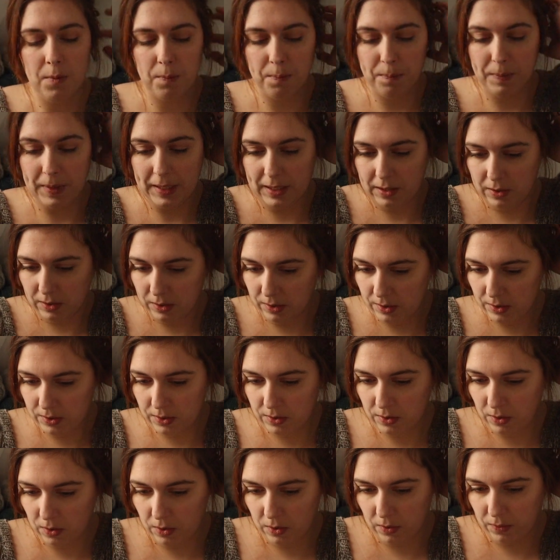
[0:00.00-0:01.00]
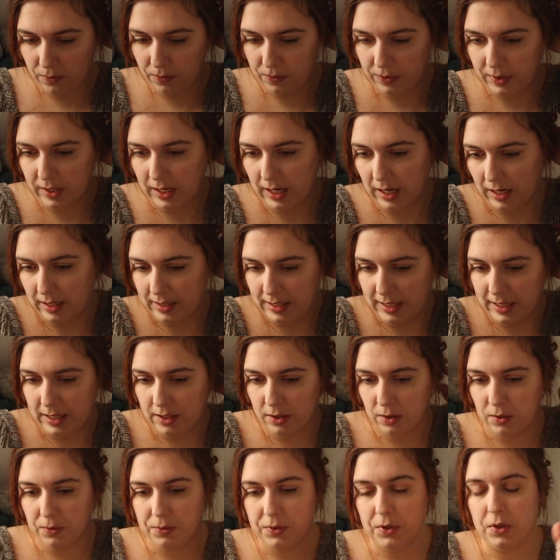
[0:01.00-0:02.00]
Because of the
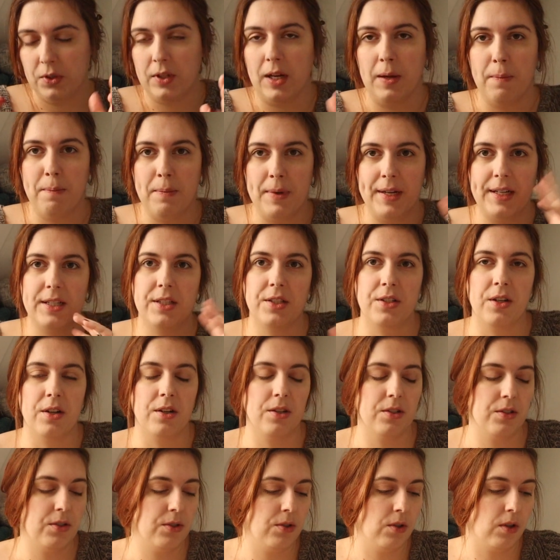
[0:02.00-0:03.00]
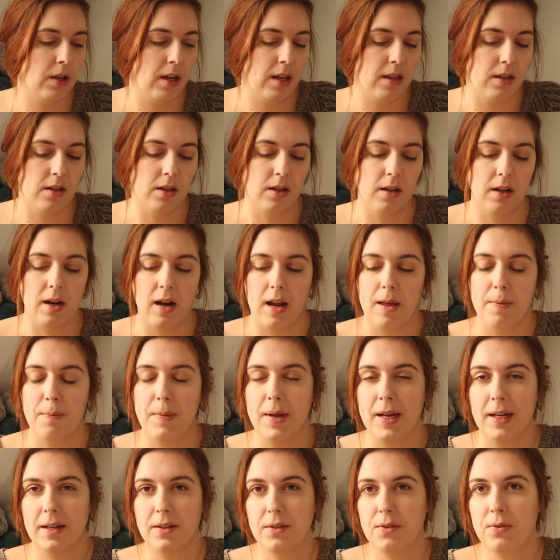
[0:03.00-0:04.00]
idea of you can mix yarns together and
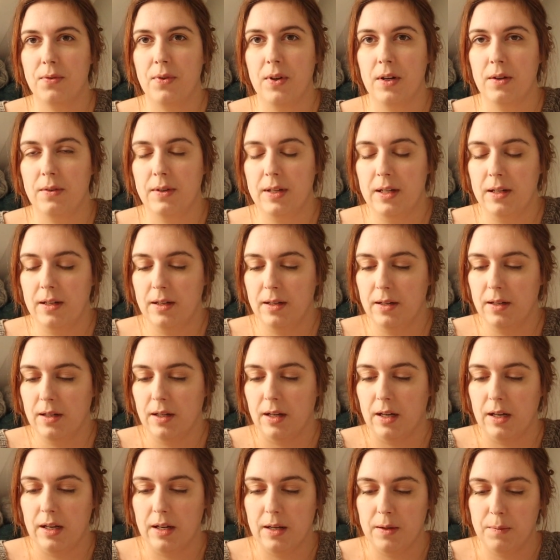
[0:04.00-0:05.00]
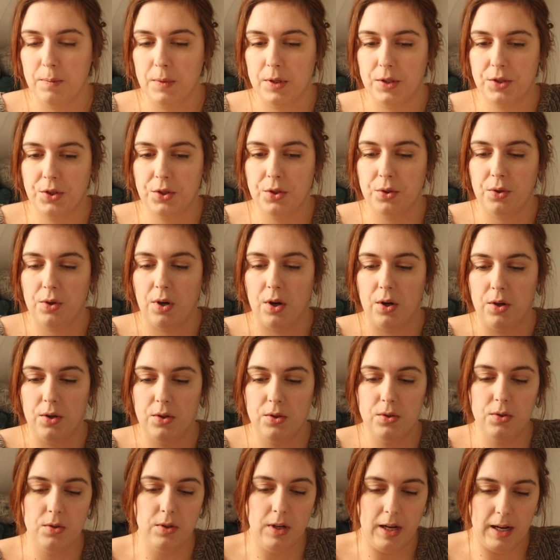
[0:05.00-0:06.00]
make it very much your own,